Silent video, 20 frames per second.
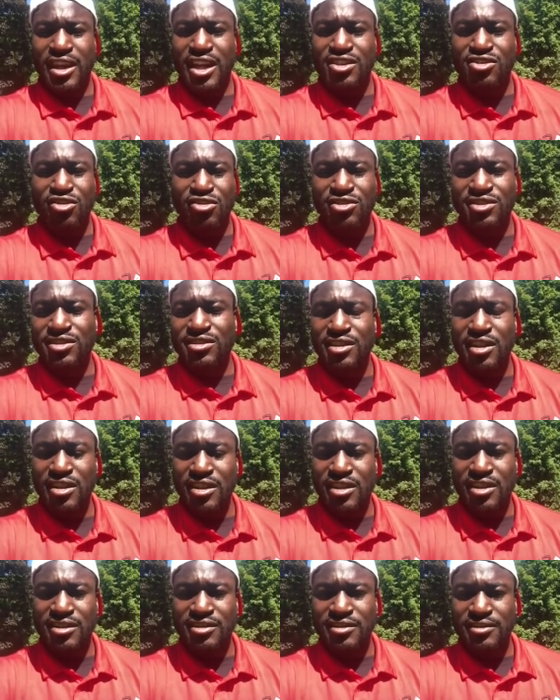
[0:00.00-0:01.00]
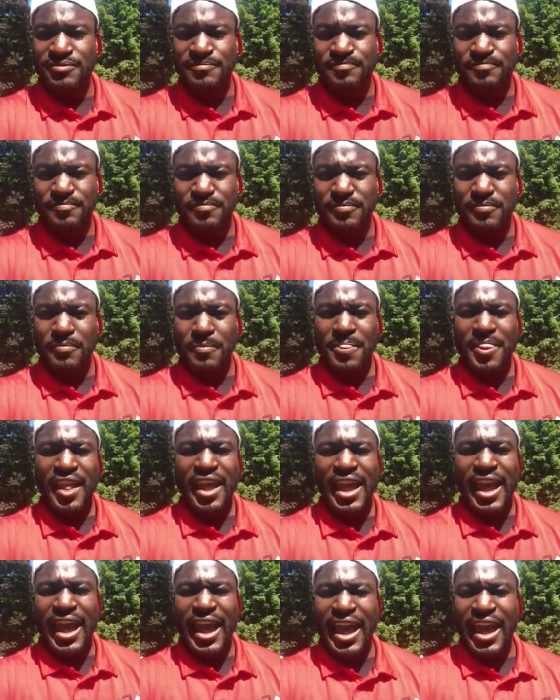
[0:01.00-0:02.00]
and your son
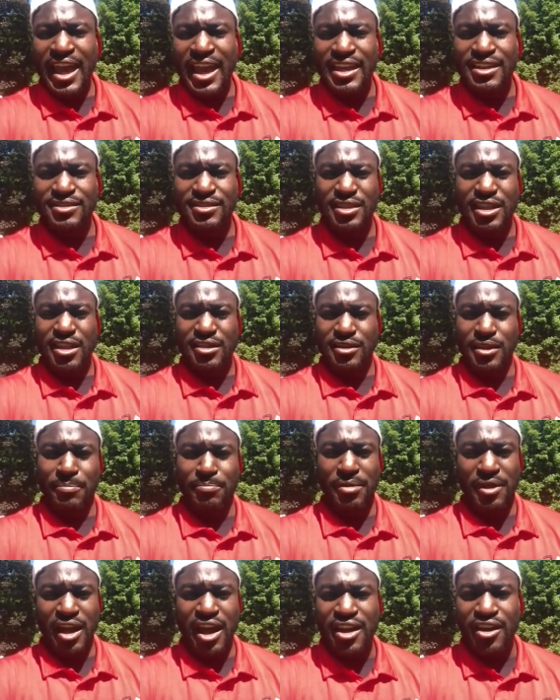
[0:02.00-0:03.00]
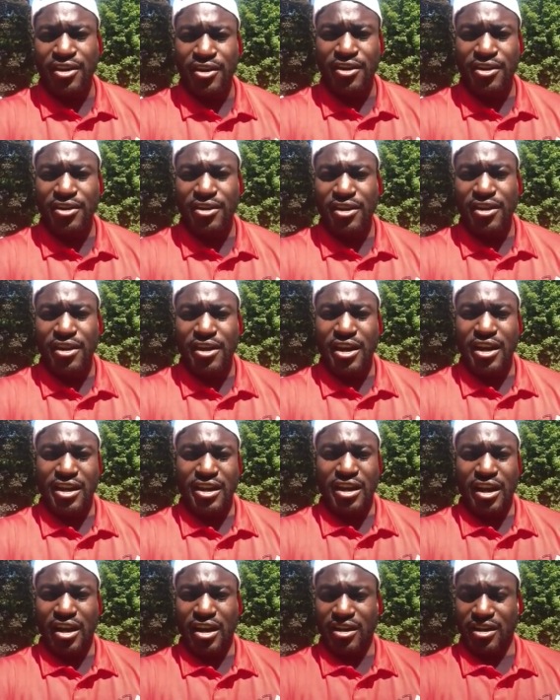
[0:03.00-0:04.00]
as the player
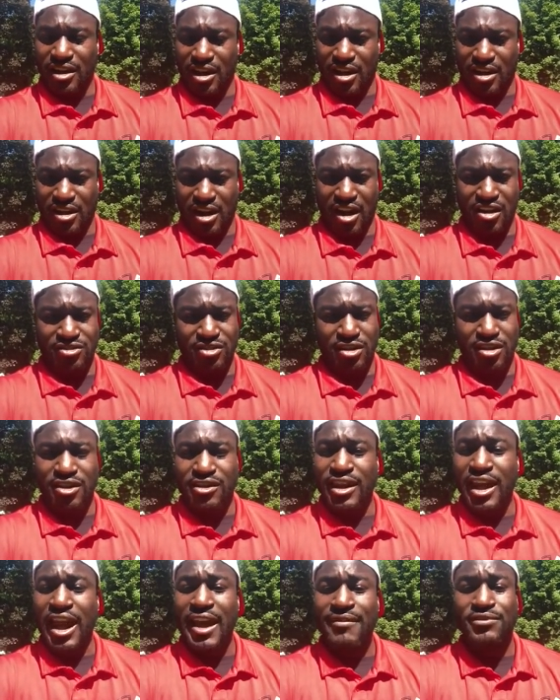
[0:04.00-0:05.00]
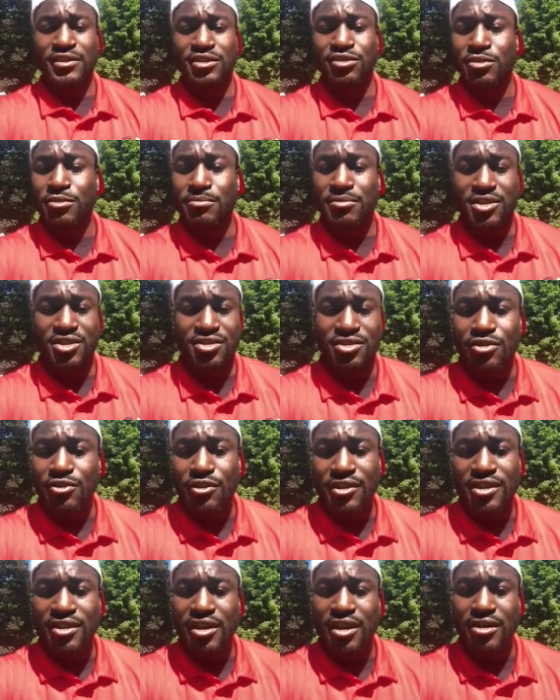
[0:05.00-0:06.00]
are gonna have to do
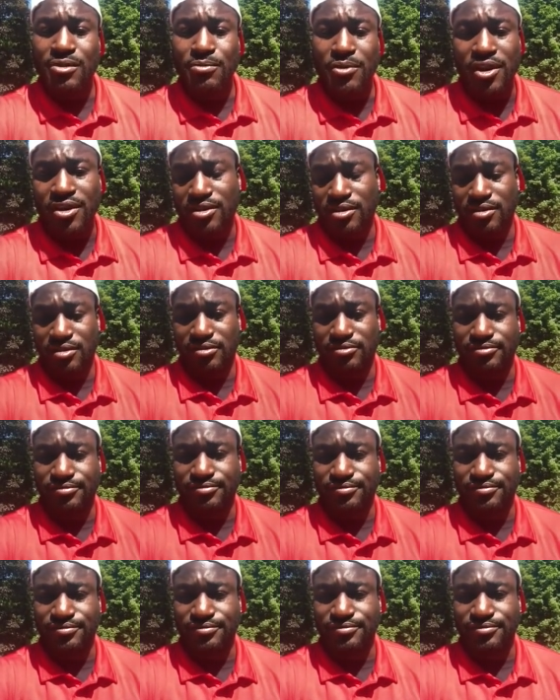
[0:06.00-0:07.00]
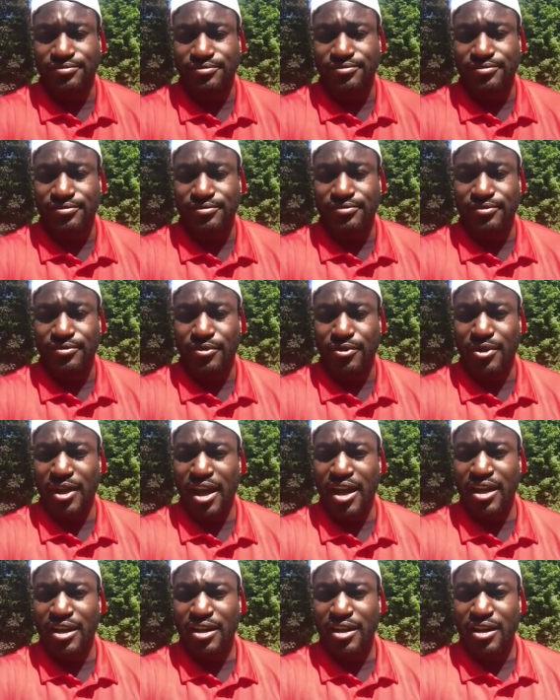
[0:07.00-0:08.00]
majority of the work.
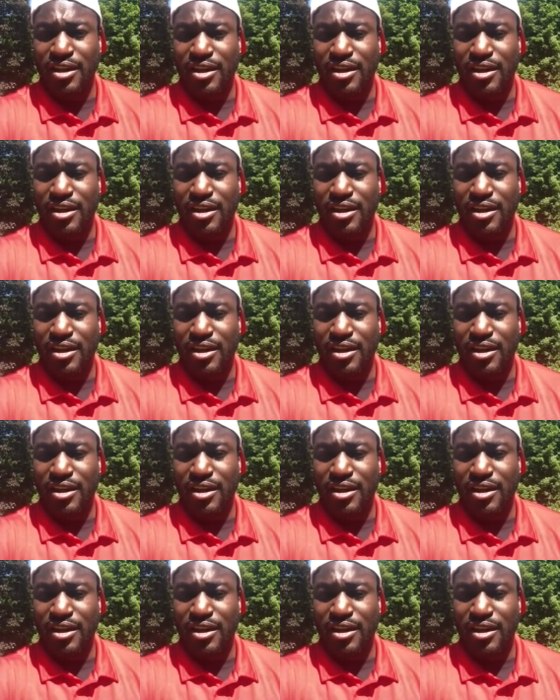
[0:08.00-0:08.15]
Okay,